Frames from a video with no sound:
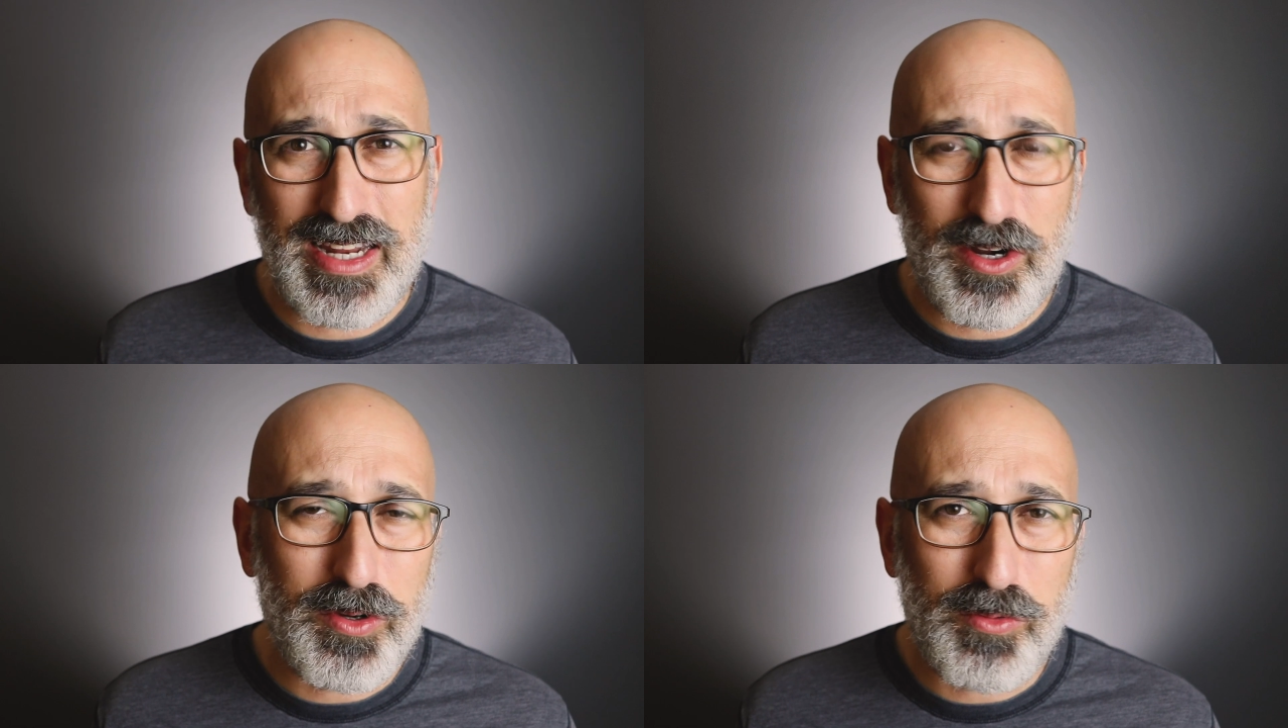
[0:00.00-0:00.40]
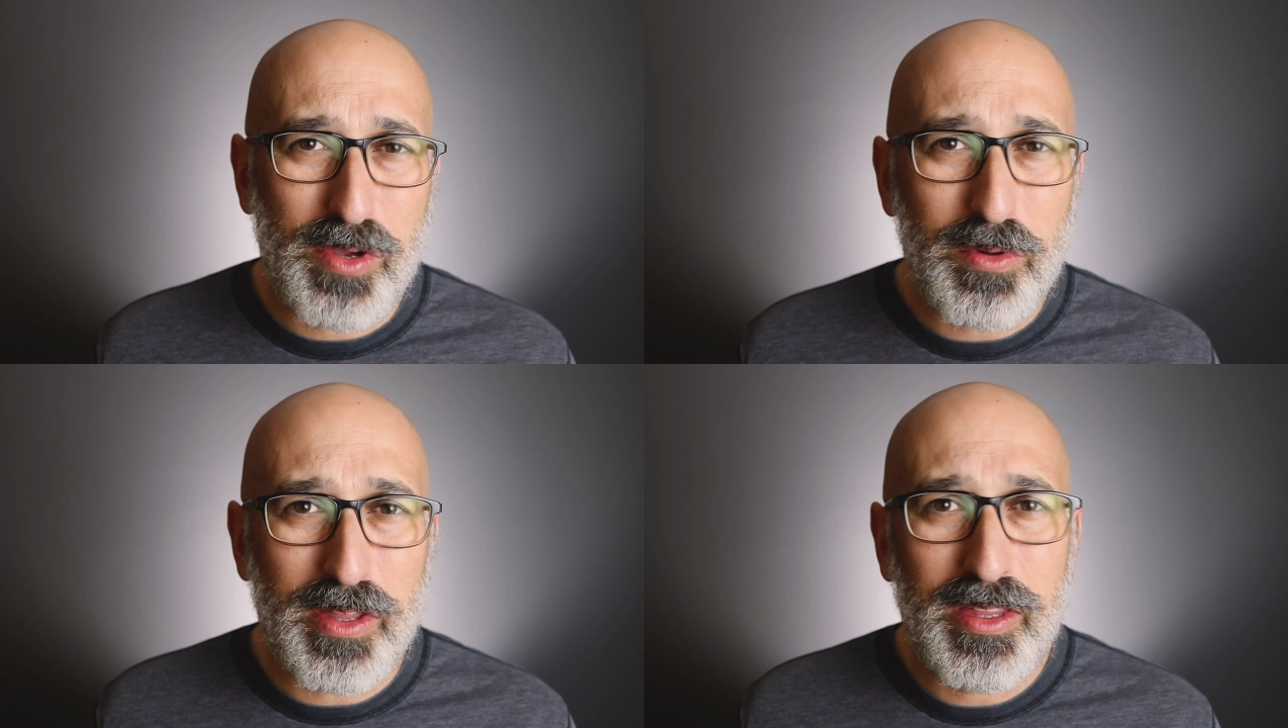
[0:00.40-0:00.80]
and I don't
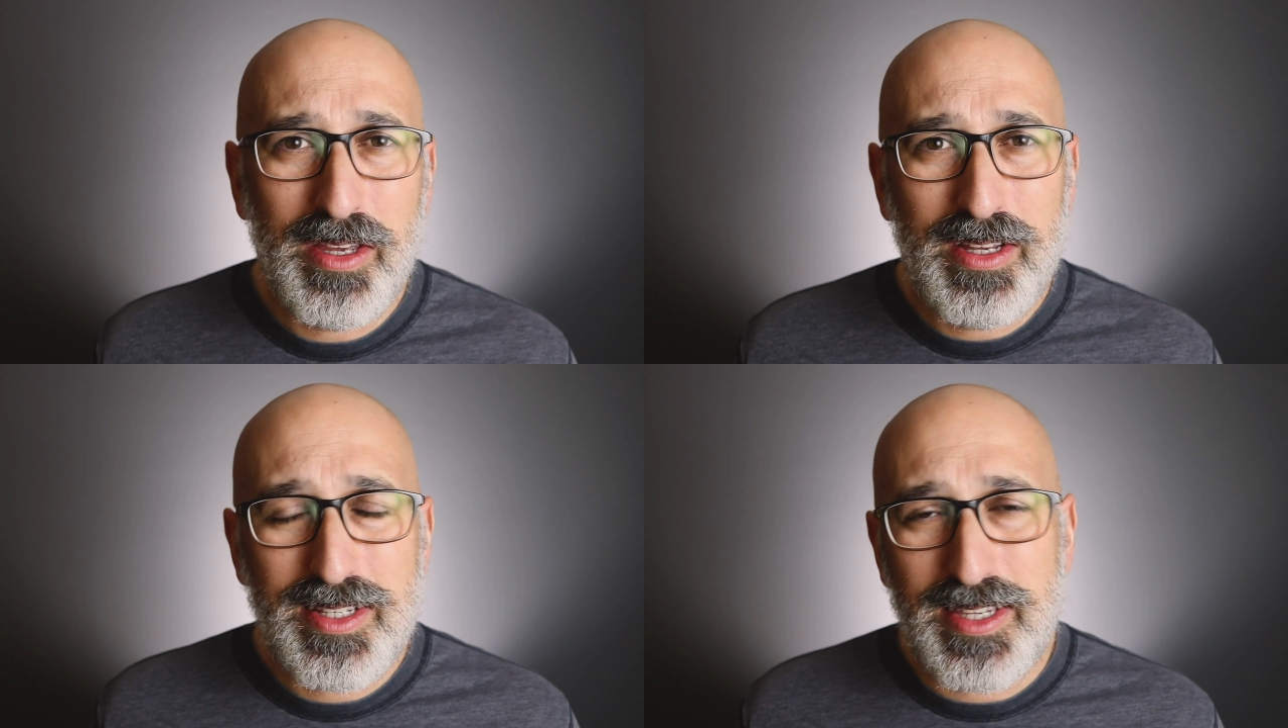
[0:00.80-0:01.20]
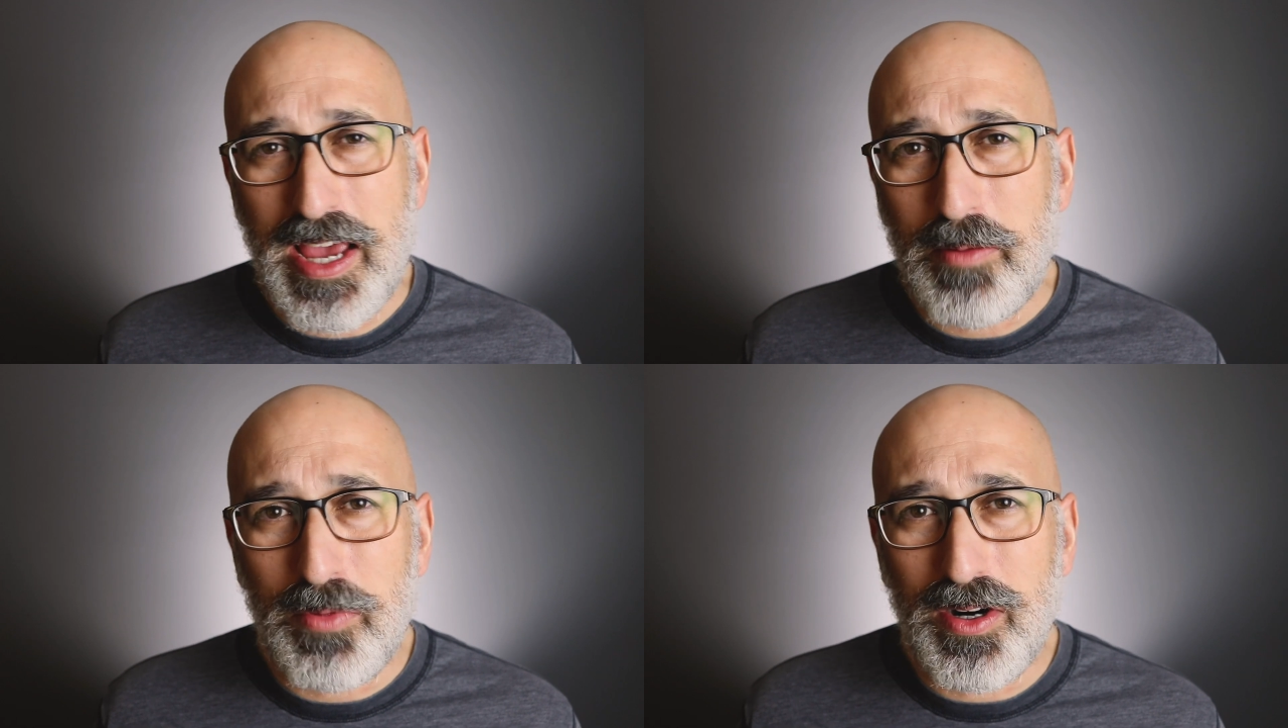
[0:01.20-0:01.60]
agree with
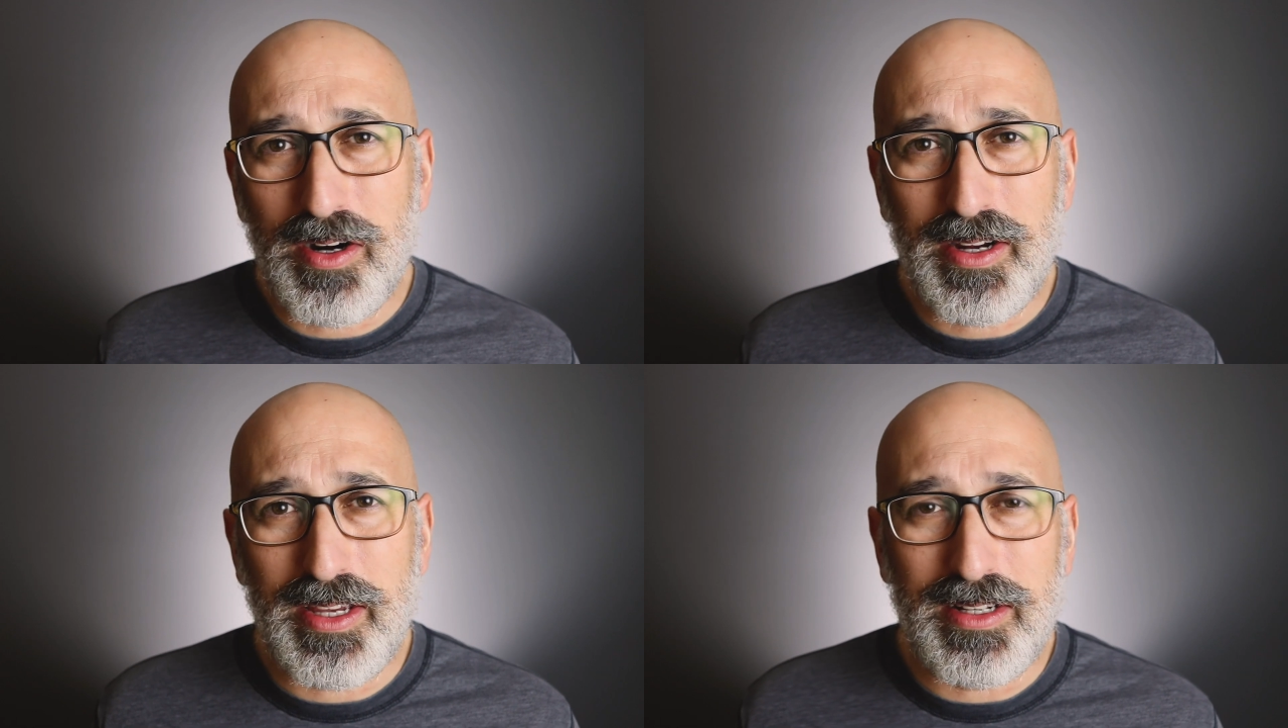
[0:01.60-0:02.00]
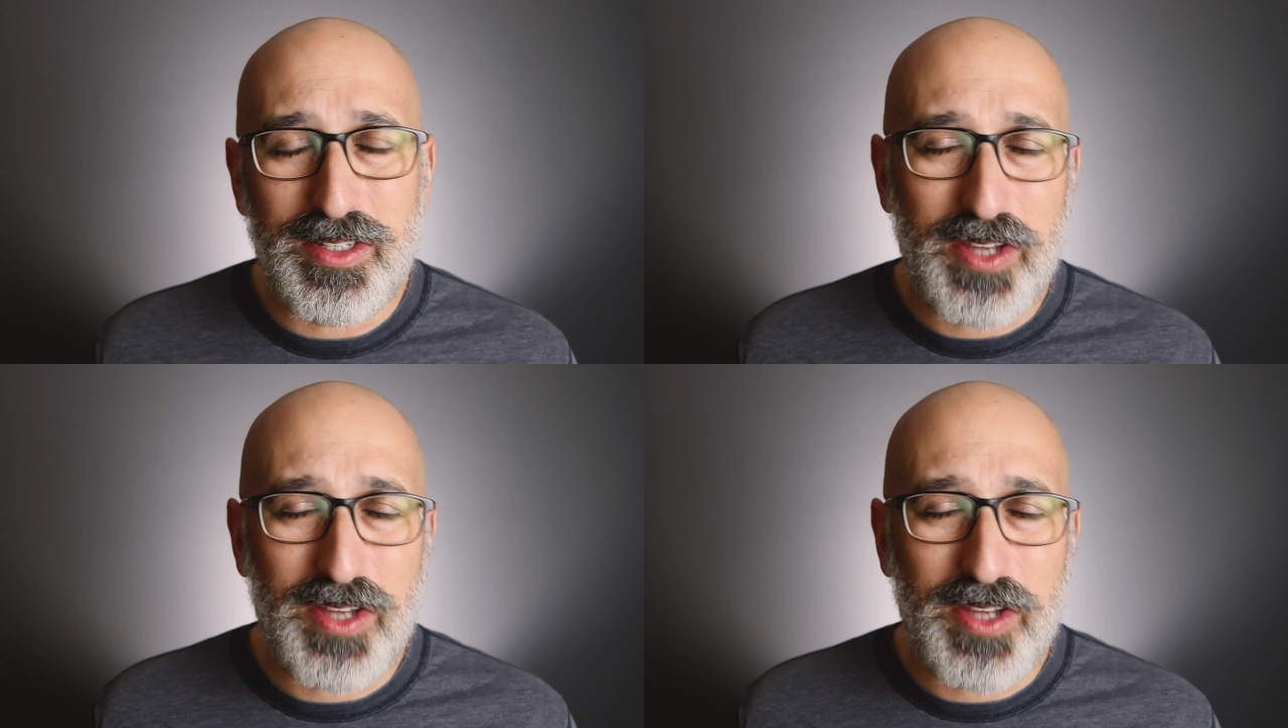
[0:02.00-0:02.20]
Sandberg and